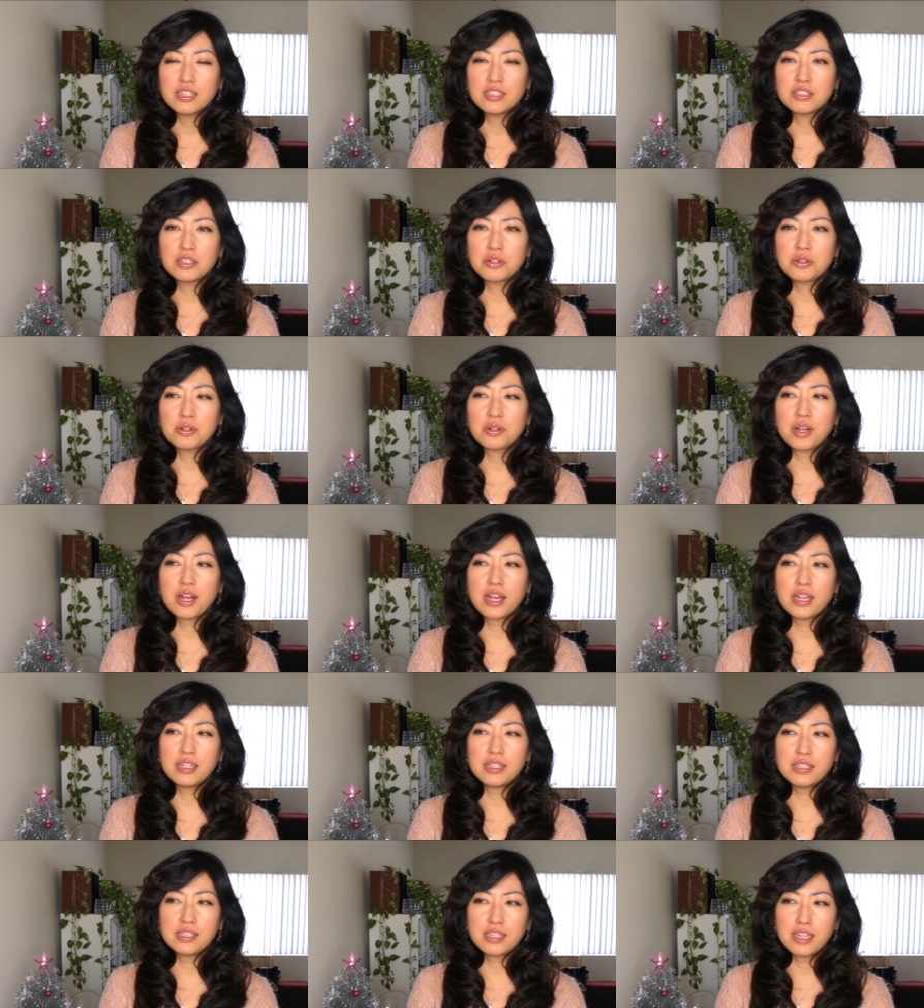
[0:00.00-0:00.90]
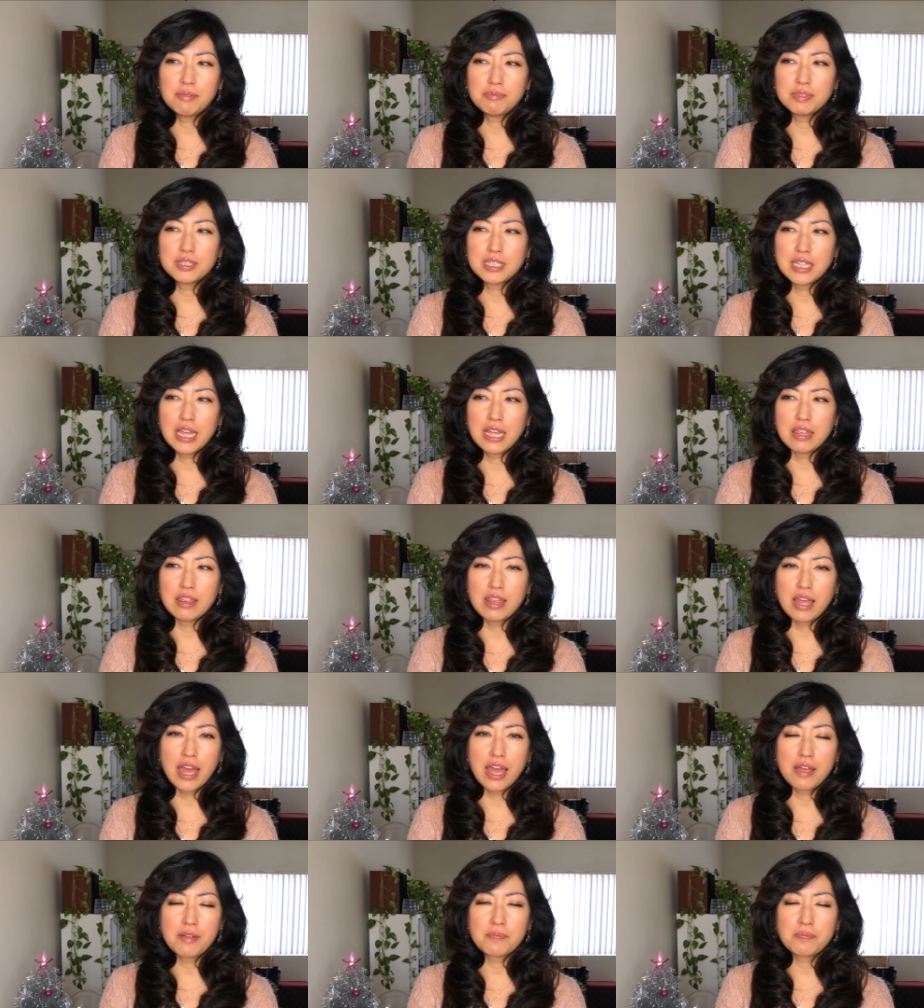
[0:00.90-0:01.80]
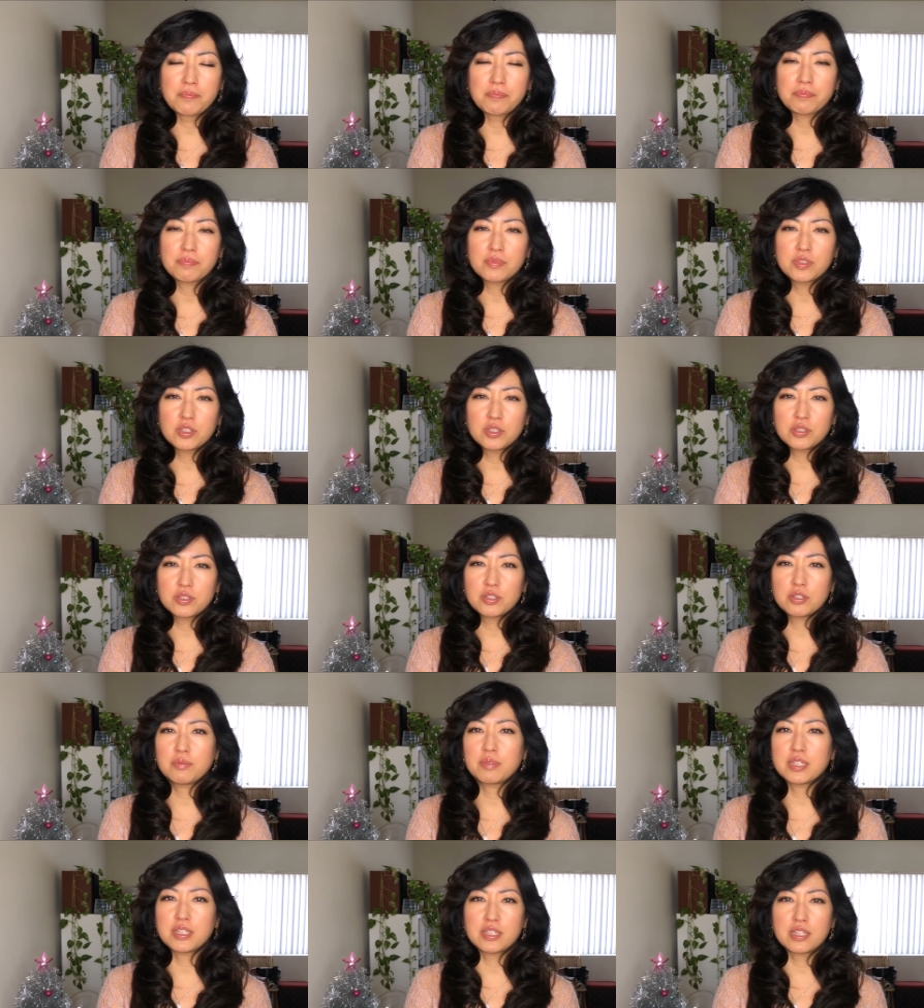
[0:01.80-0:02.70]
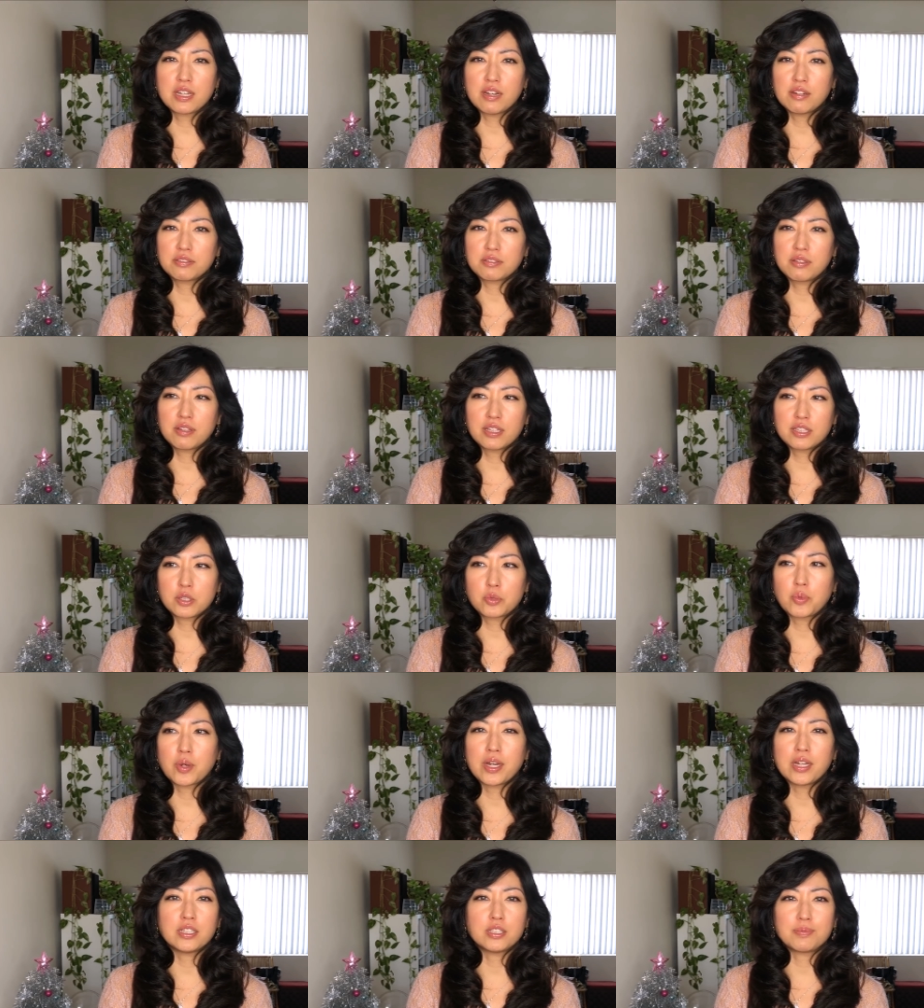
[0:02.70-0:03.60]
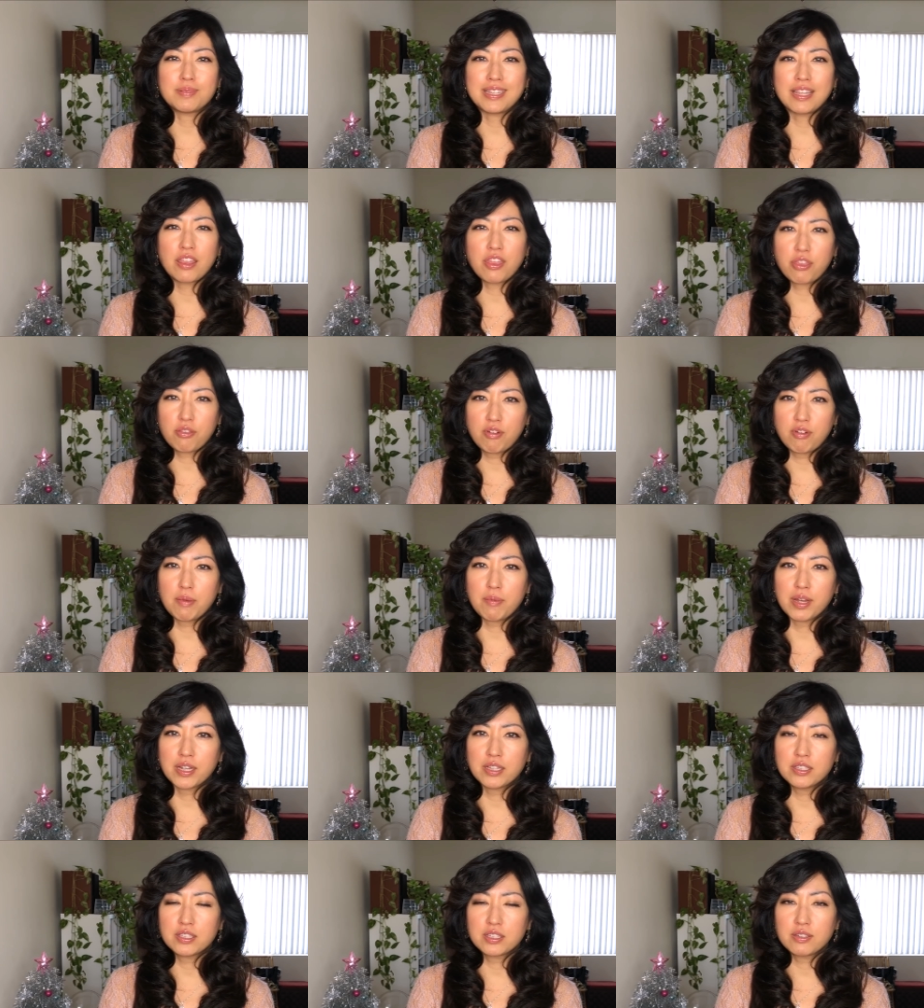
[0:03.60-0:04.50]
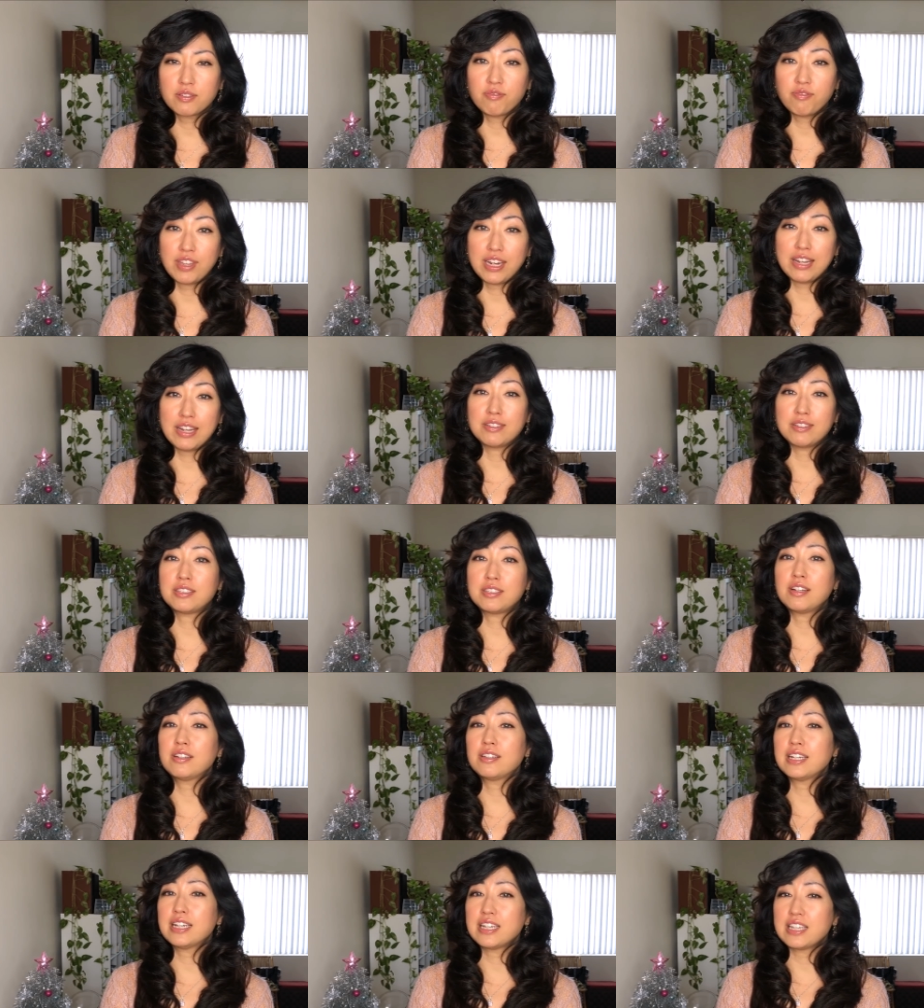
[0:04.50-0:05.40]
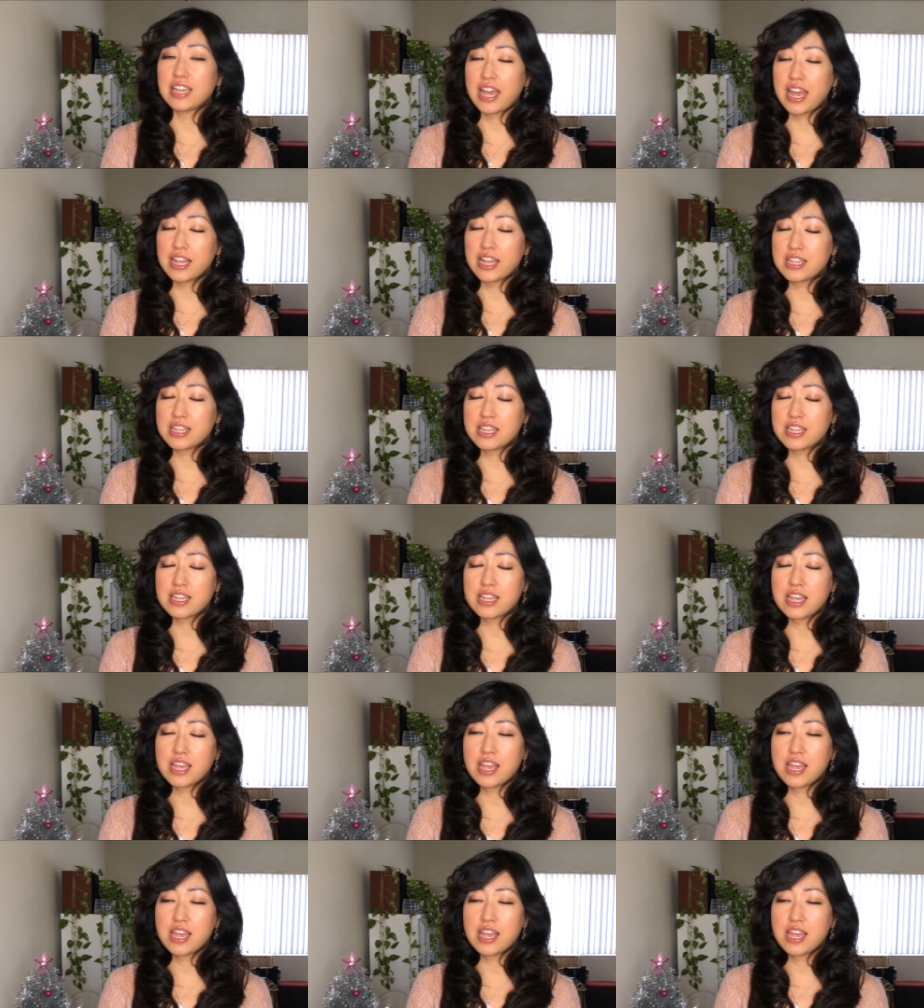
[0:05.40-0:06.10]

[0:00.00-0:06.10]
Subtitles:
So I kept saying that to myself, so that's why it's been 3 months. Video is not done yet,